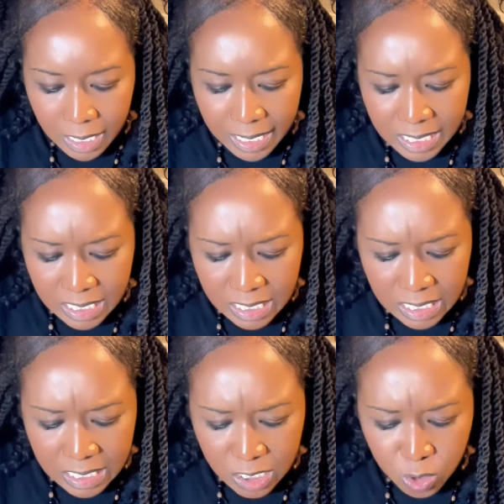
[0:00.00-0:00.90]
Is it
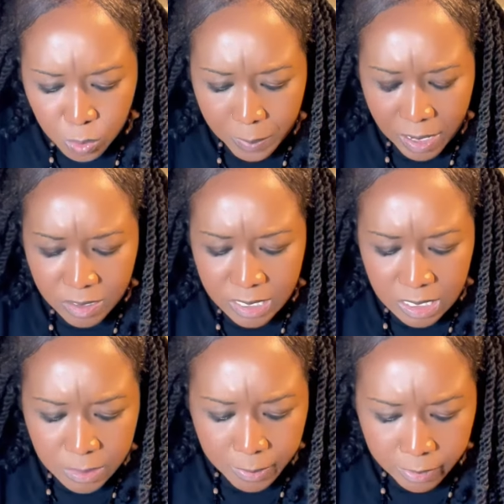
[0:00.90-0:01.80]
this new
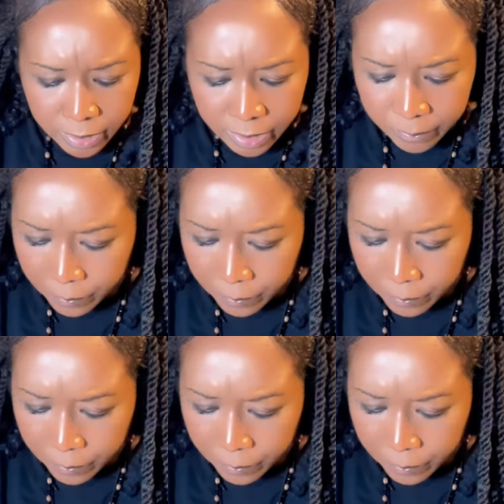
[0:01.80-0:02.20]
person, Spirit?